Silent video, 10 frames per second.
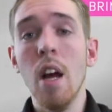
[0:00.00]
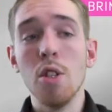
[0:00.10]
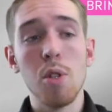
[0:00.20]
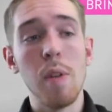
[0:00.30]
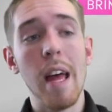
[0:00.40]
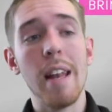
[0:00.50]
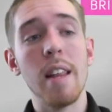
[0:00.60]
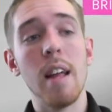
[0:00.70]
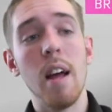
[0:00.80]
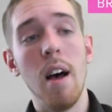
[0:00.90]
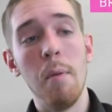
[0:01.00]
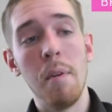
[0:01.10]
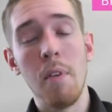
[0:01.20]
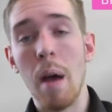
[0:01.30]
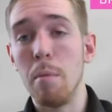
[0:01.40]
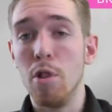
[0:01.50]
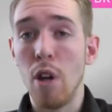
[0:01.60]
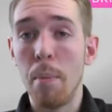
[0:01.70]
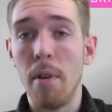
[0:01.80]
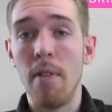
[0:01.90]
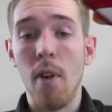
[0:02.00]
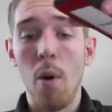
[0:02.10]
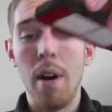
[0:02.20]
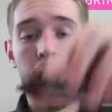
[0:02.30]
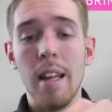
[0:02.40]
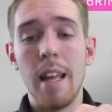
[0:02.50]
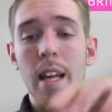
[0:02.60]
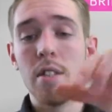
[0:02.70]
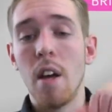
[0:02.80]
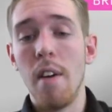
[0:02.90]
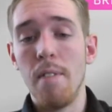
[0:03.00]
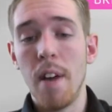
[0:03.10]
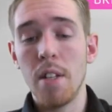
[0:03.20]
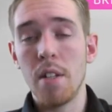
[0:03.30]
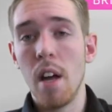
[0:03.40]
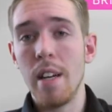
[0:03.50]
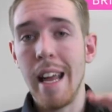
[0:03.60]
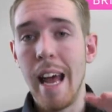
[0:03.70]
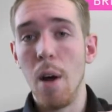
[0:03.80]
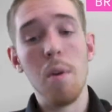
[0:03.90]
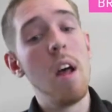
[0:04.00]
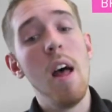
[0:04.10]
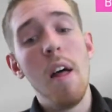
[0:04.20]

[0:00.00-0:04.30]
so that if you happen to drop your phone and it lands face down,